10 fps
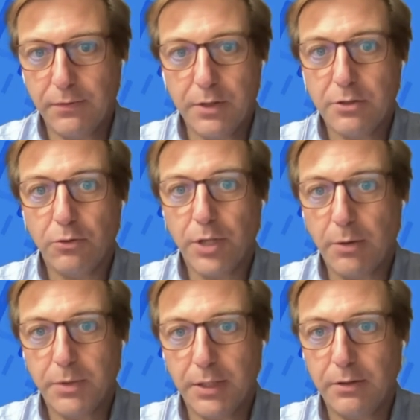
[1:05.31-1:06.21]
There's no
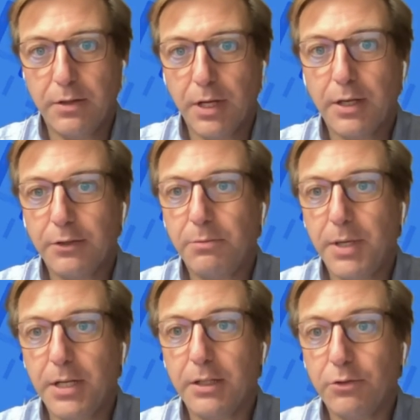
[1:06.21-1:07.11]
doubt that there has
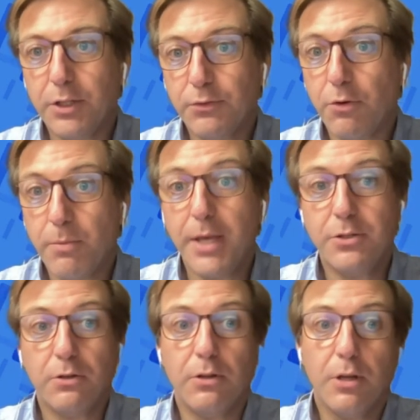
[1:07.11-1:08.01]
been a
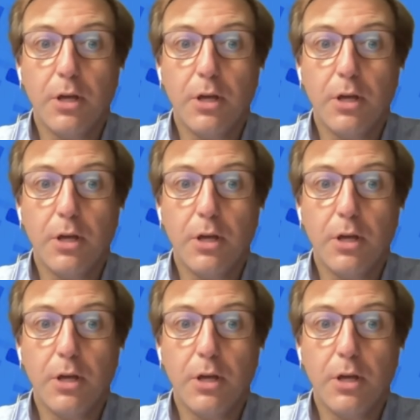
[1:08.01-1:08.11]
transformation